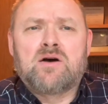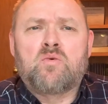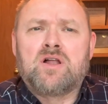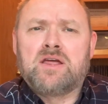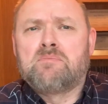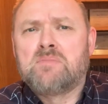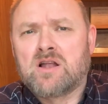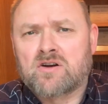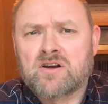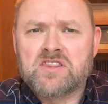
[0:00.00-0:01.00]
William
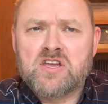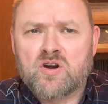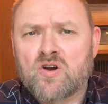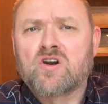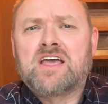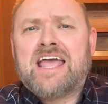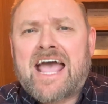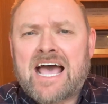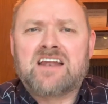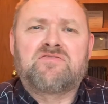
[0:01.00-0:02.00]
Miller and the early
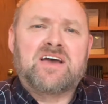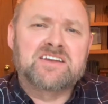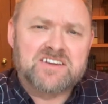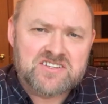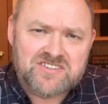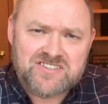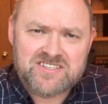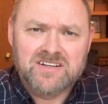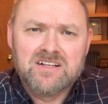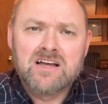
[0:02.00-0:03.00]
Adventists